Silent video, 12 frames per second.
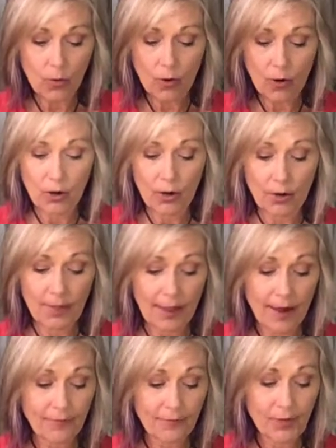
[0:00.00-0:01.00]
or
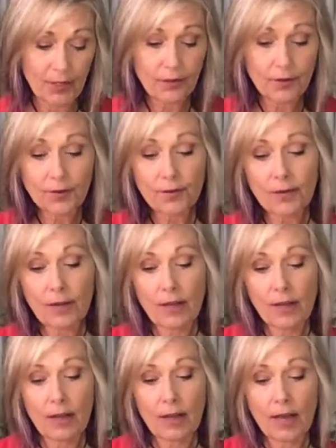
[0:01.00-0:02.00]
that fear.
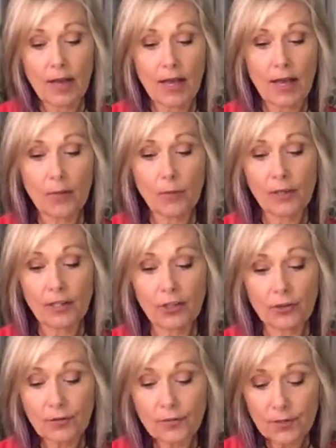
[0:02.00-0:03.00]
What the
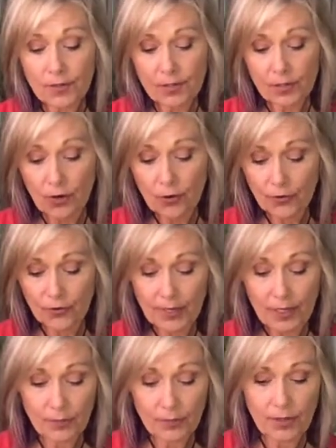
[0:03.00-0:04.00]
universe is
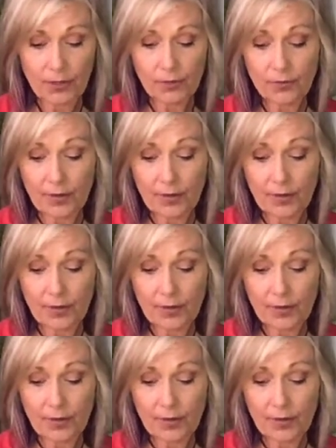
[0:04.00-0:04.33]
co-creating with you,